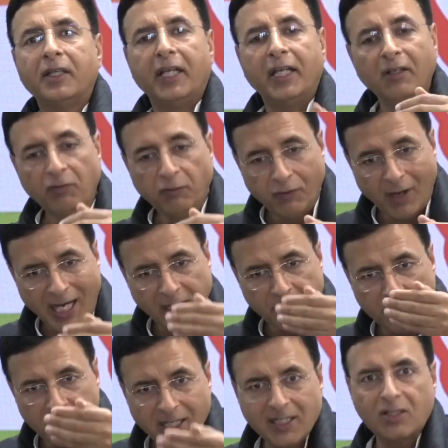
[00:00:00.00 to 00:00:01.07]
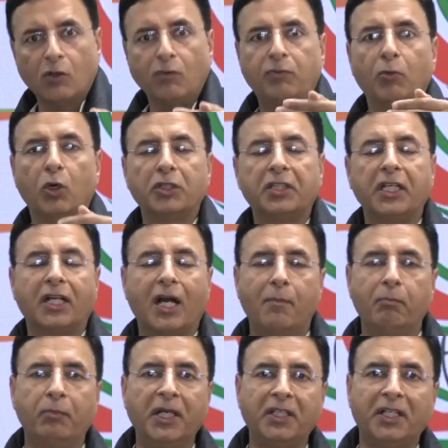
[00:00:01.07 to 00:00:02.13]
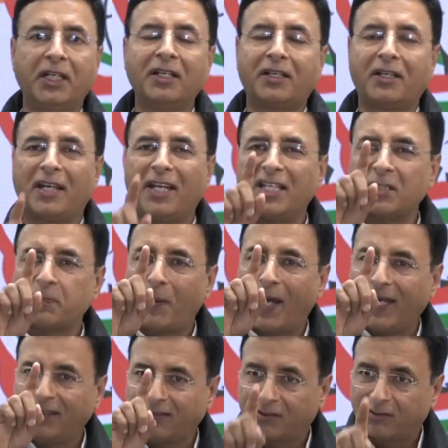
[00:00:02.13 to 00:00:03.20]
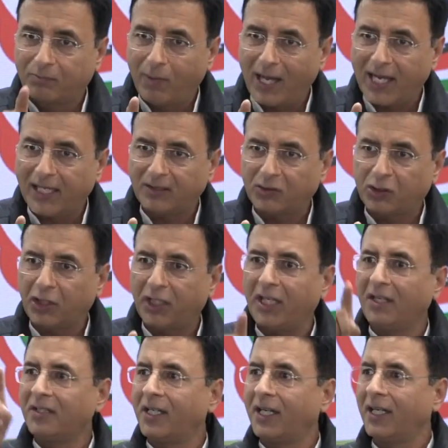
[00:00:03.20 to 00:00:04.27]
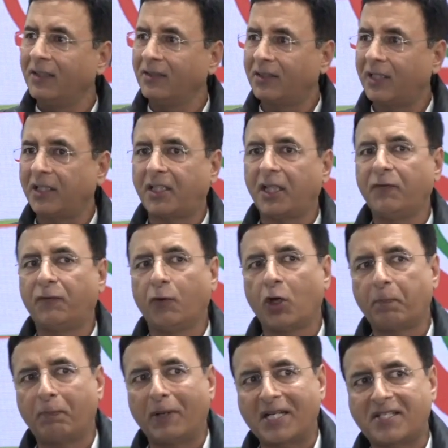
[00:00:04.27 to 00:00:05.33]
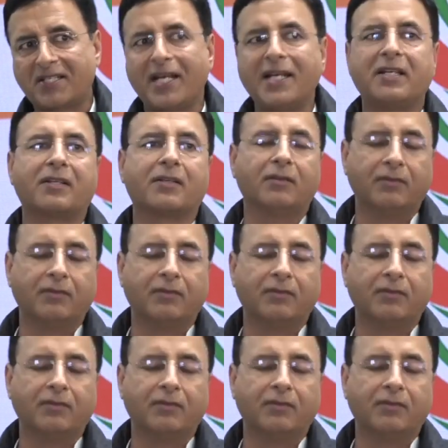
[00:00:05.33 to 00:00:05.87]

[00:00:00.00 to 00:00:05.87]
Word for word: in five years of Modi government increased by, by three hundred thirty-four percent.